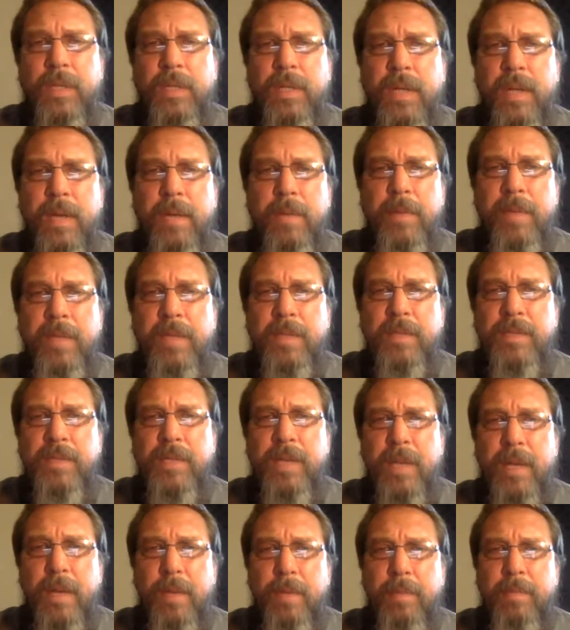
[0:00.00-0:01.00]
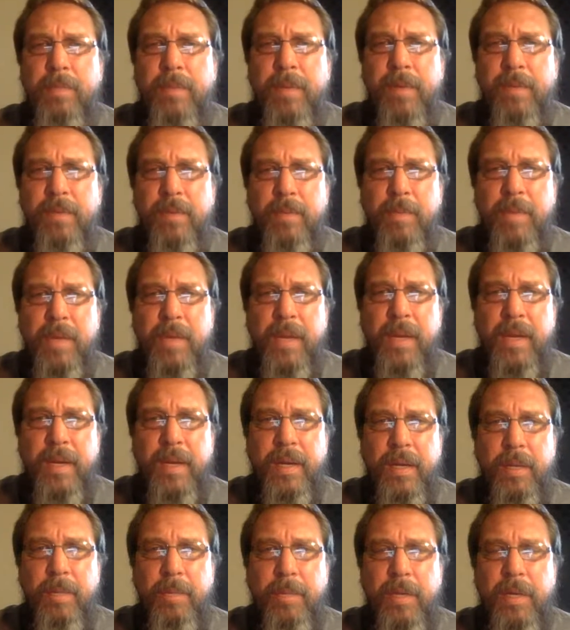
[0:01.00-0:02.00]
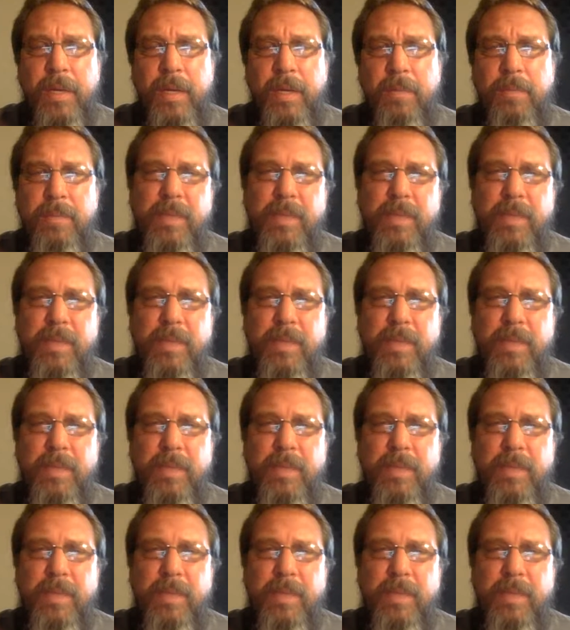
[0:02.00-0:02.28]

Kind of made the job a bit of a pain in the butt,